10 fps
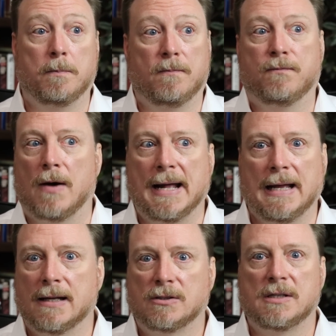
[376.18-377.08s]

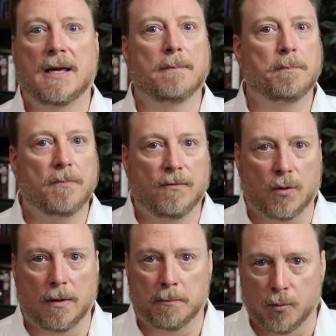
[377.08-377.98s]
financing
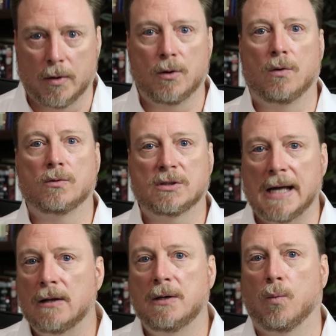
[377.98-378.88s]
for the brutal
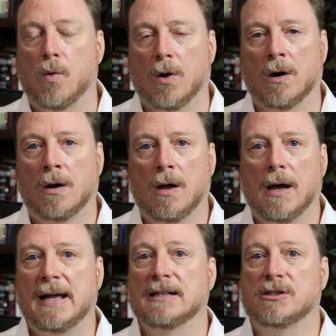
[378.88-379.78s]
Saudi war
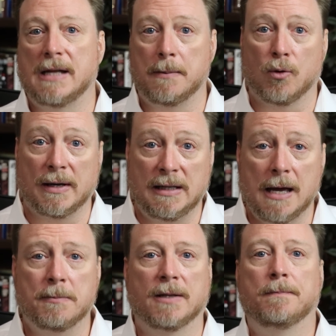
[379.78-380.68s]
against neighboring
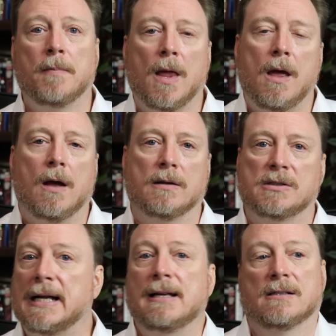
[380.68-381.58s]
Yemen.
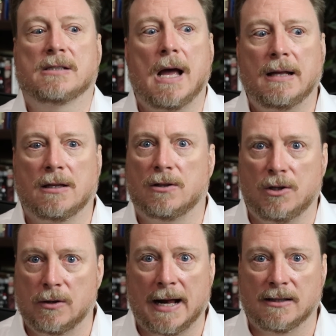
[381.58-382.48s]
Setting aside that the
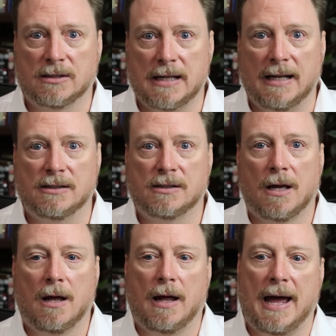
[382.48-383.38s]
United States
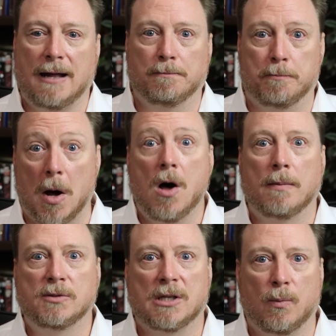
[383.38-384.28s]
had
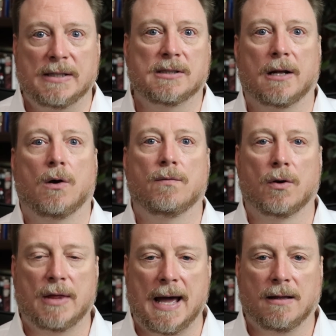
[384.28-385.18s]
bombs that we sent
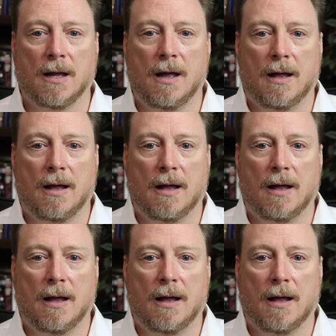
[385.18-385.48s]
over that